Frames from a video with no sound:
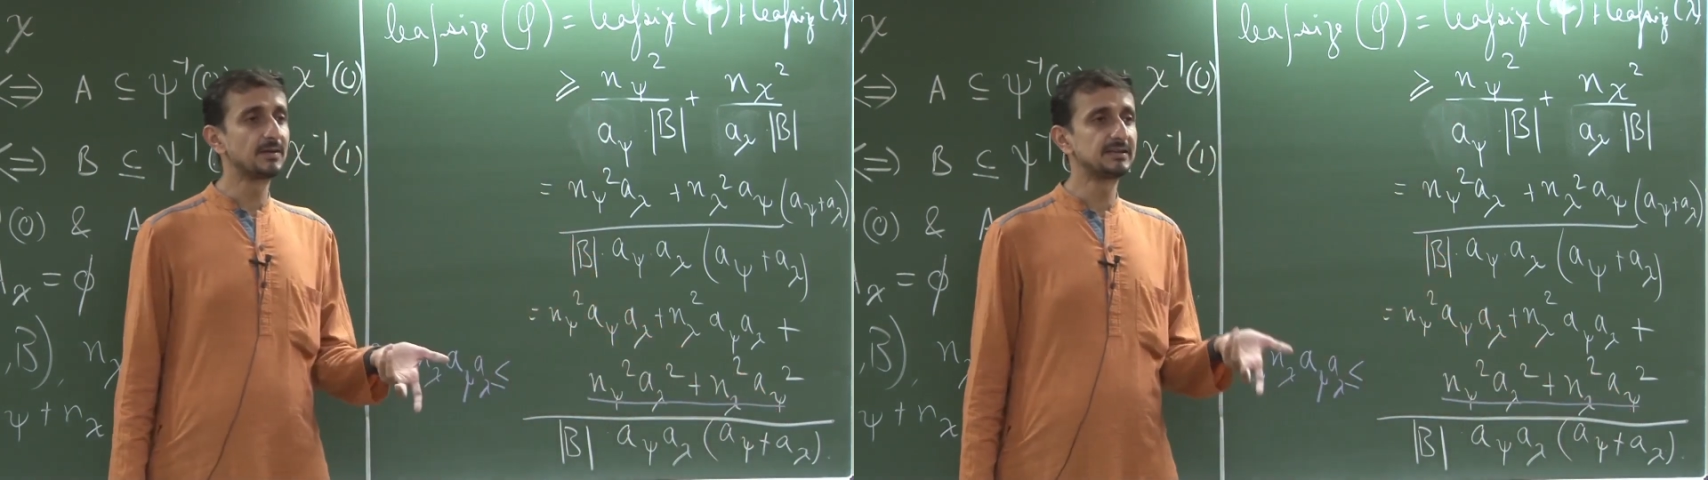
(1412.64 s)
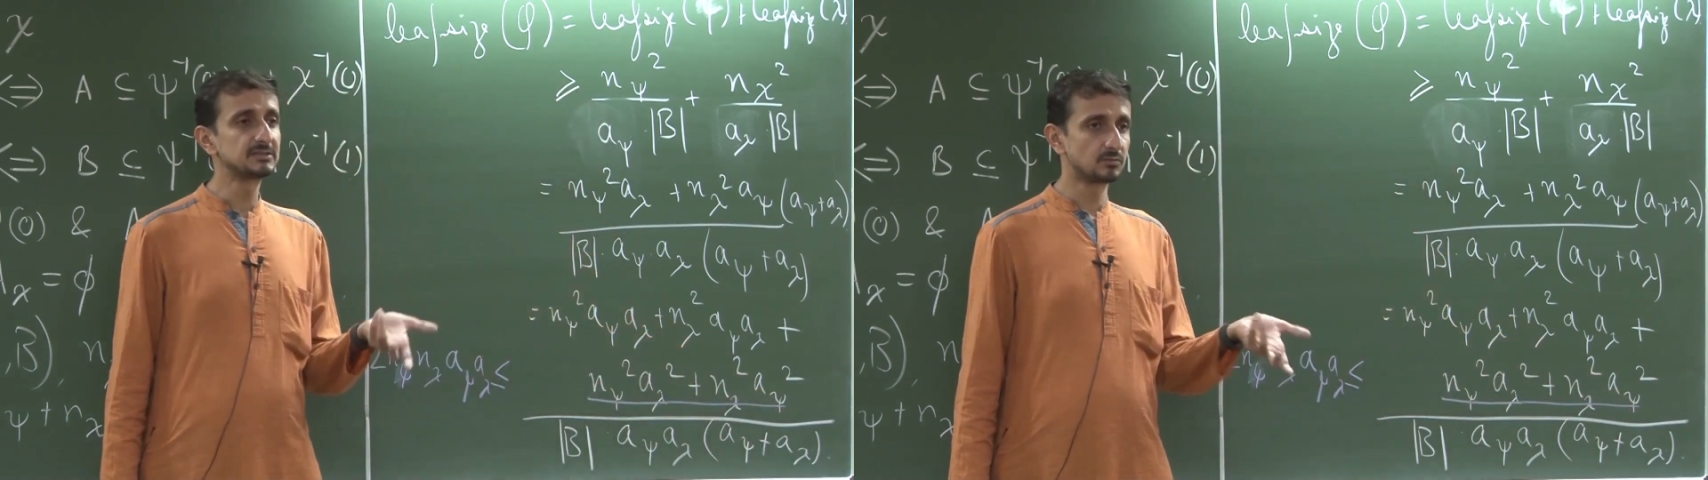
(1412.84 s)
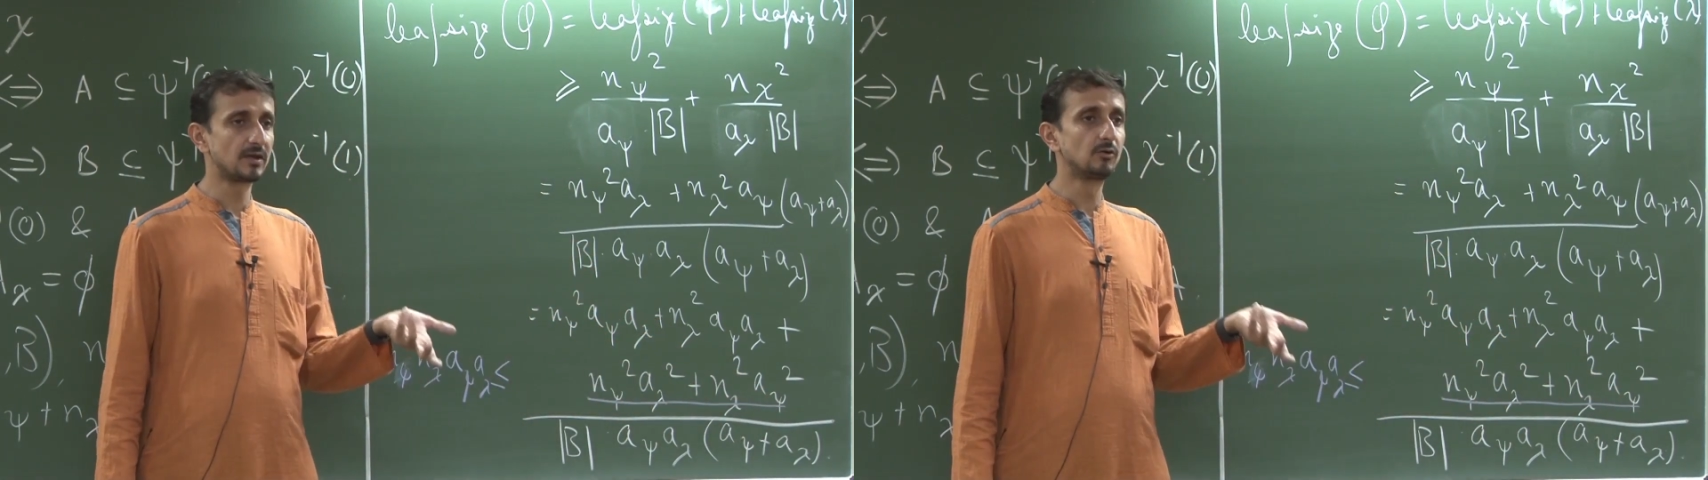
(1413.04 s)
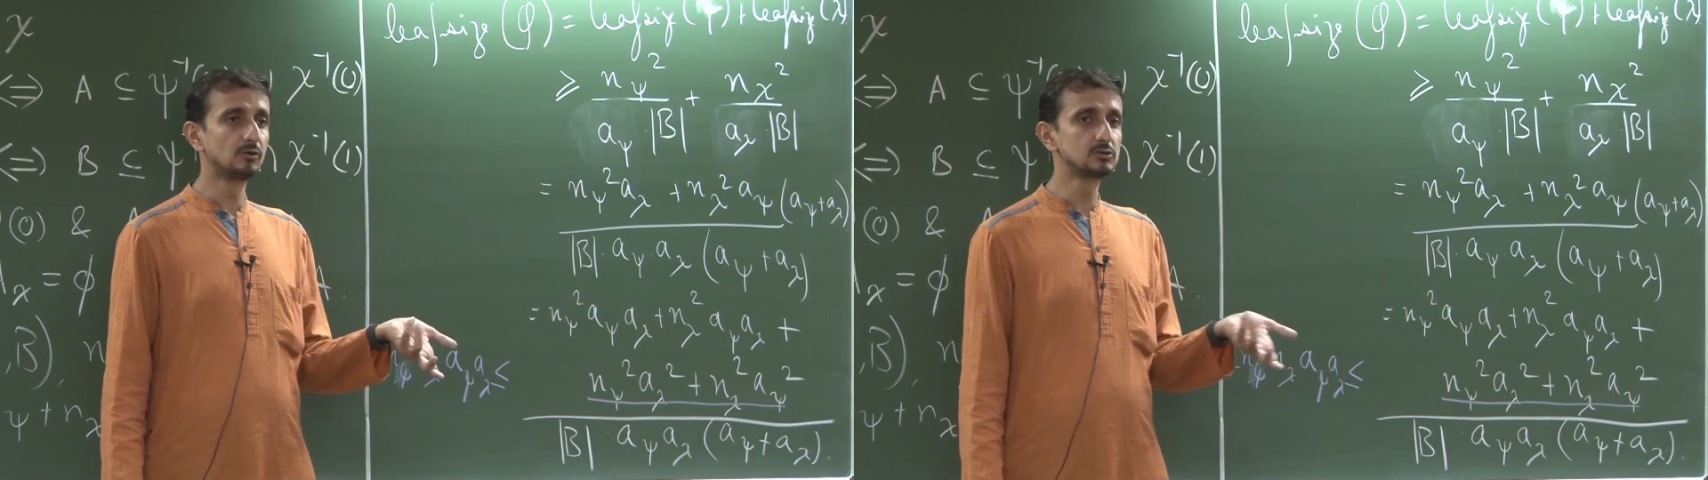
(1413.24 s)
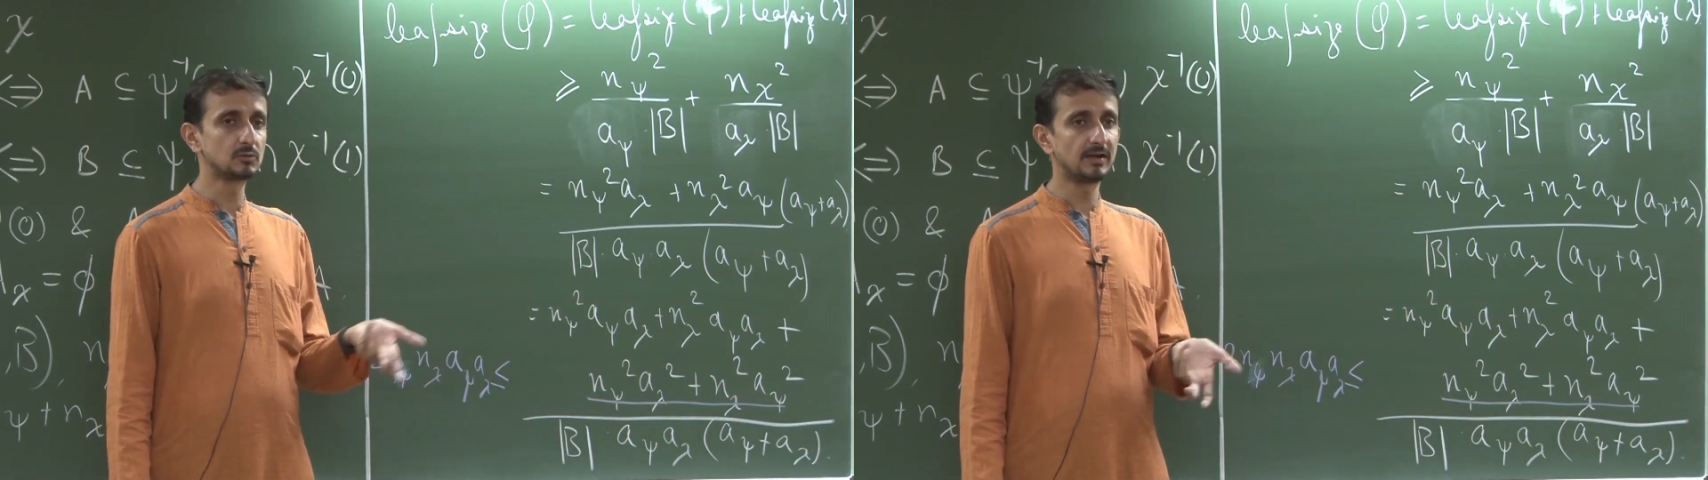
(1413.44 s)
minus y
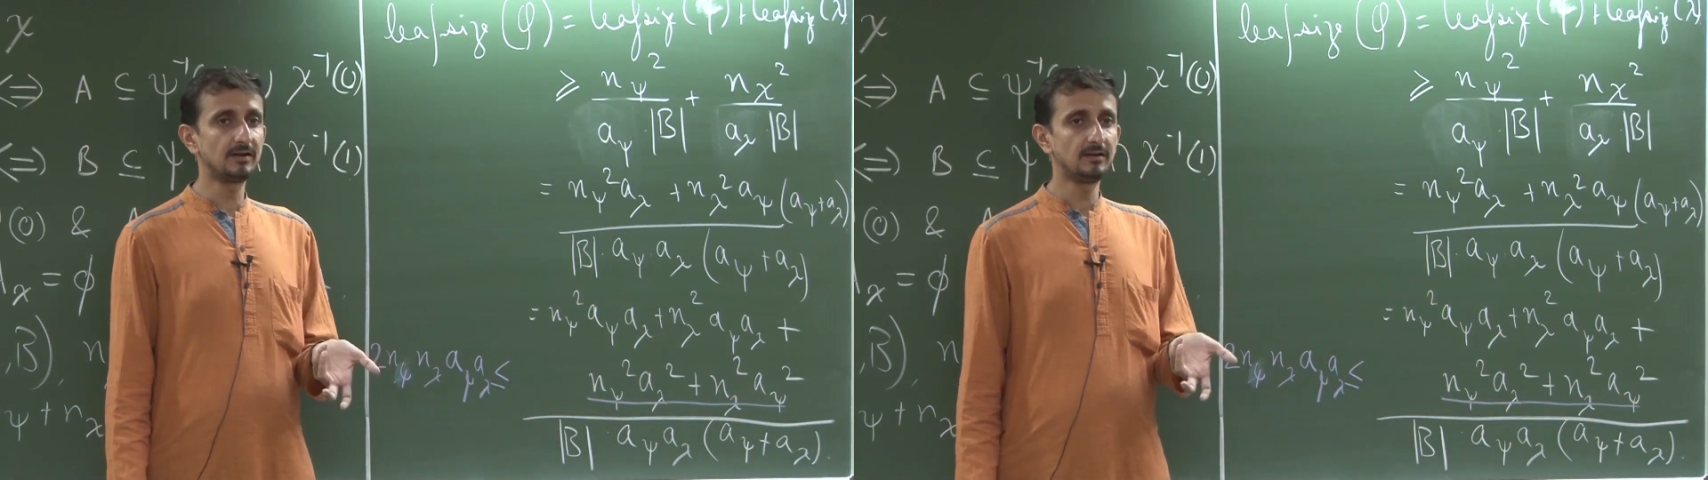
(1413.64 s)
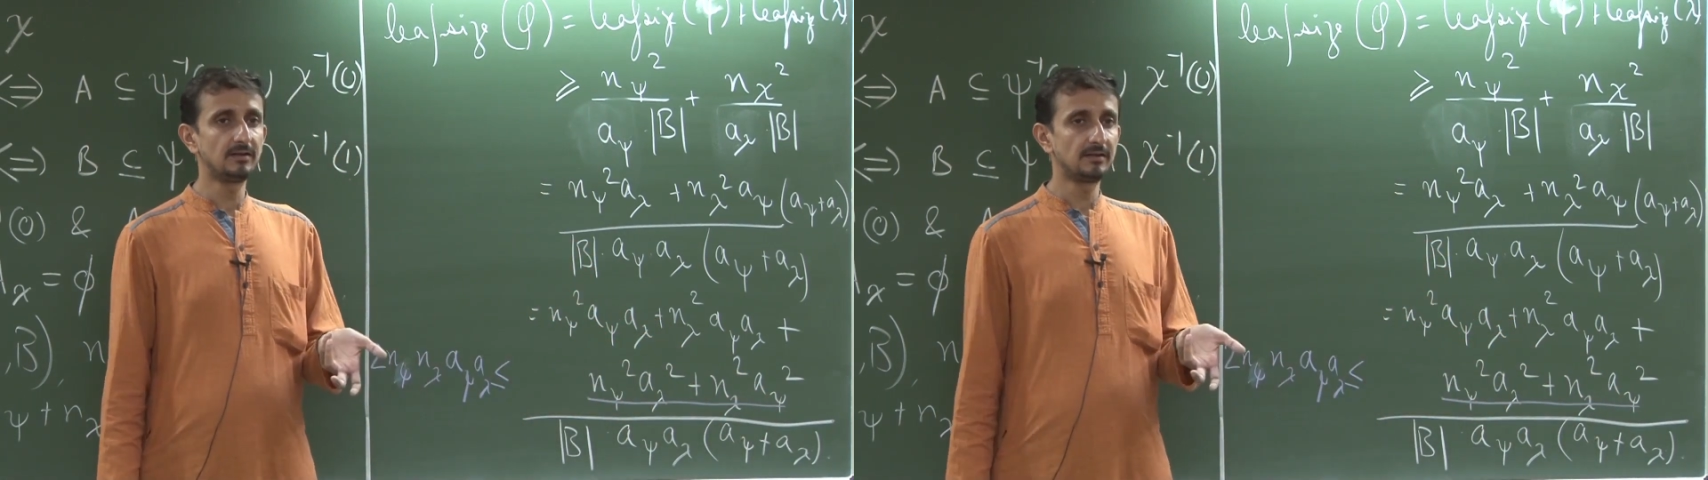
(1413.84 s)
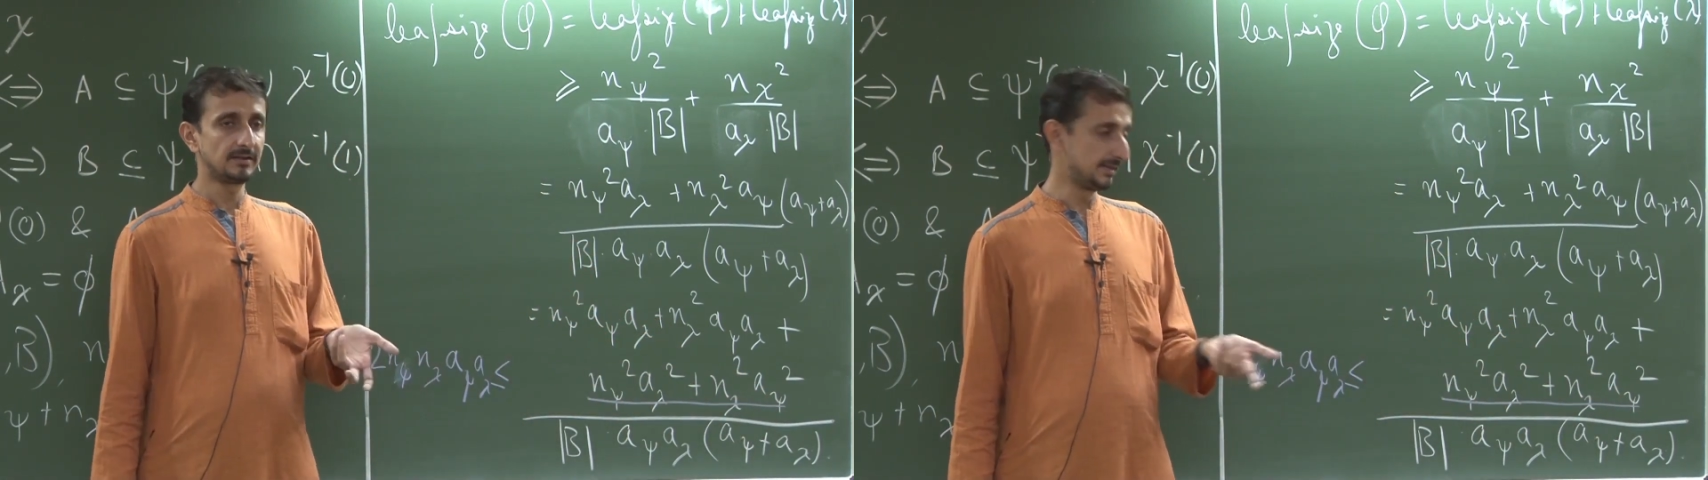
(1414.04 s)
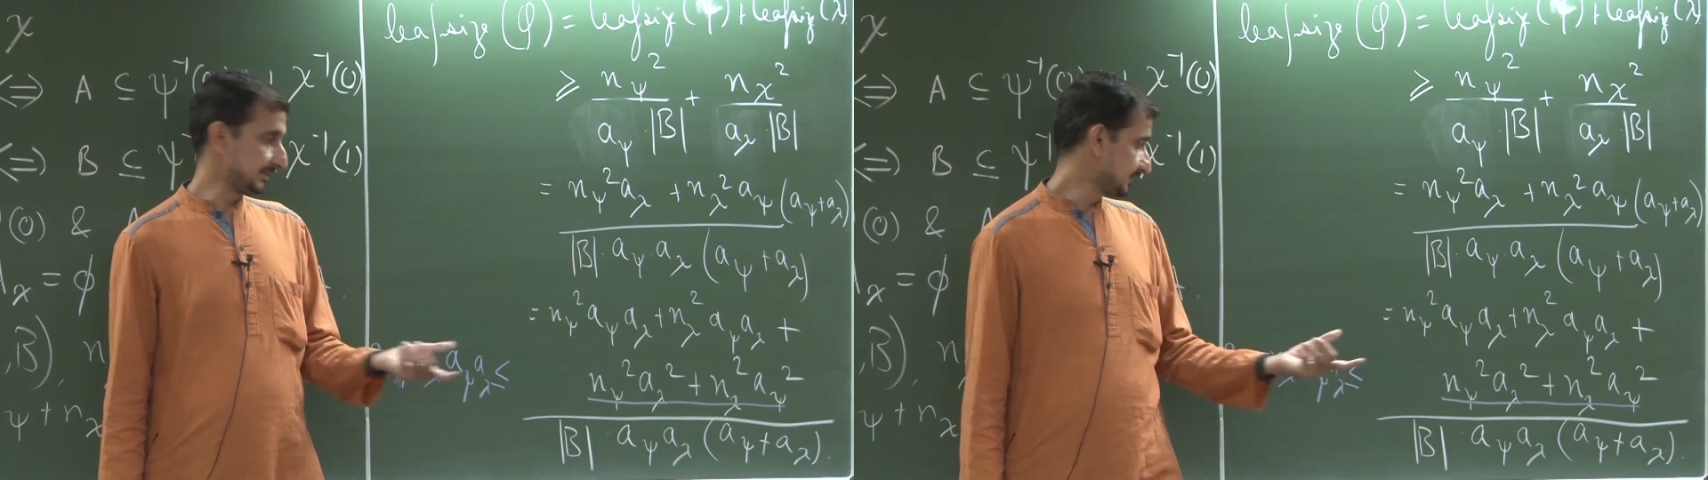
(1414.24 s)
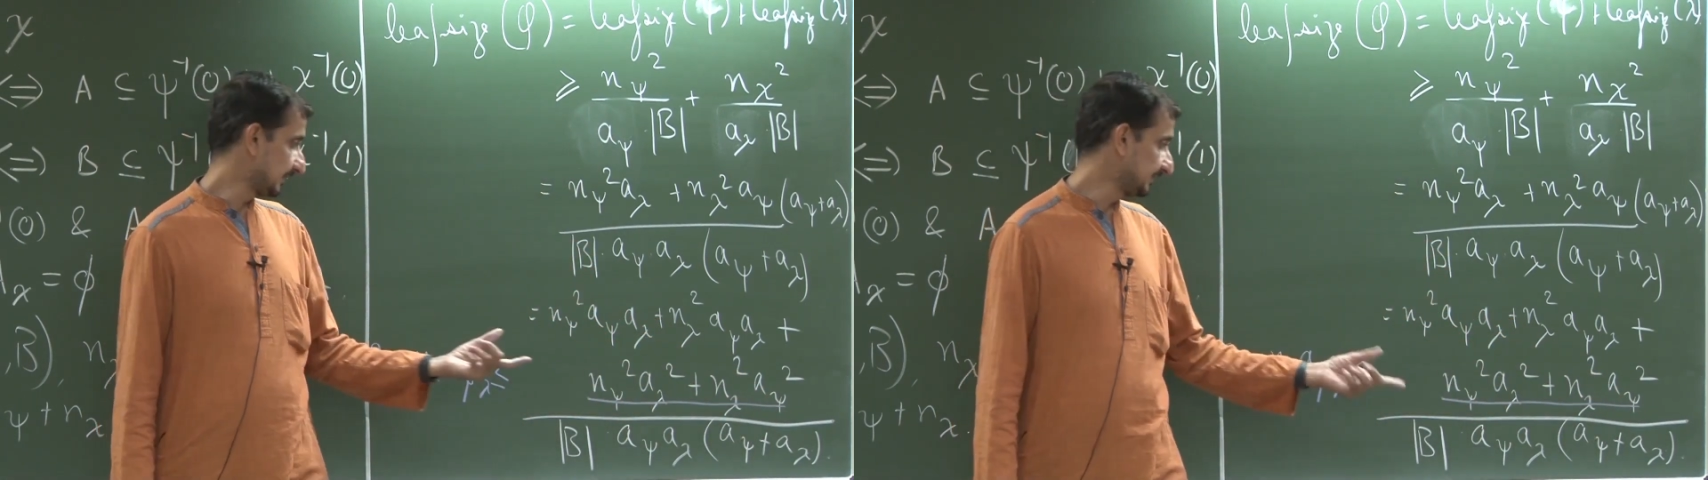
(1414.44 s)
whole square
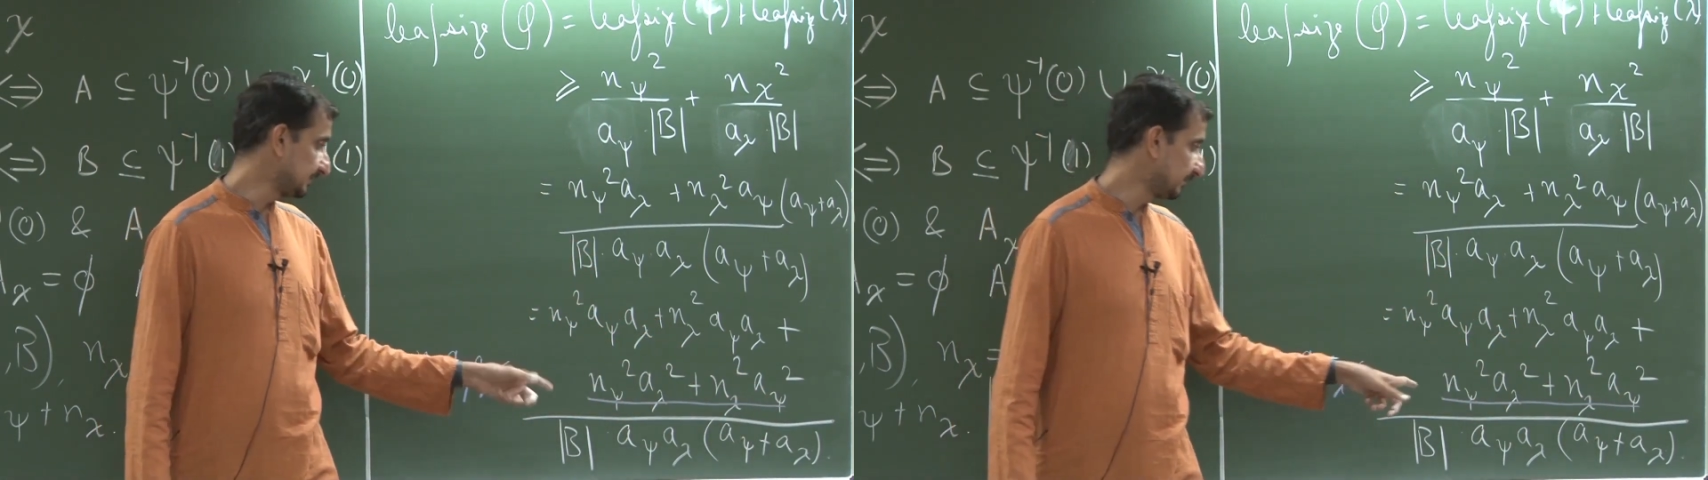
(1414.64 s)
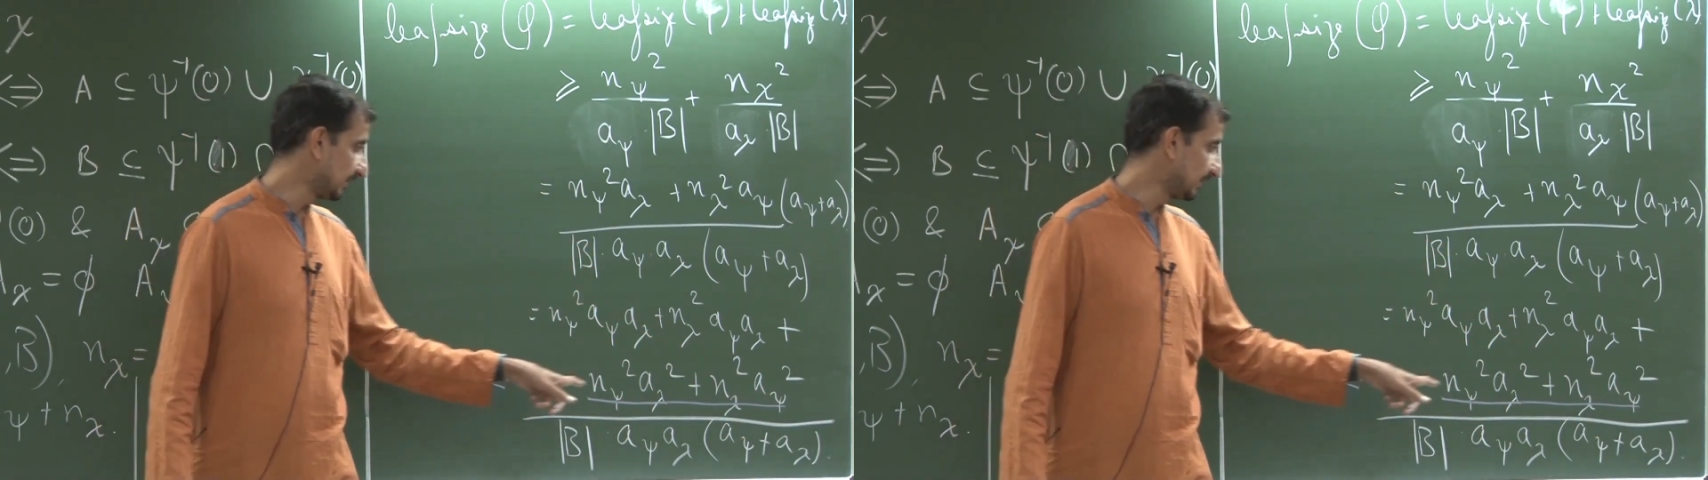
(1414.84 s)
is nothing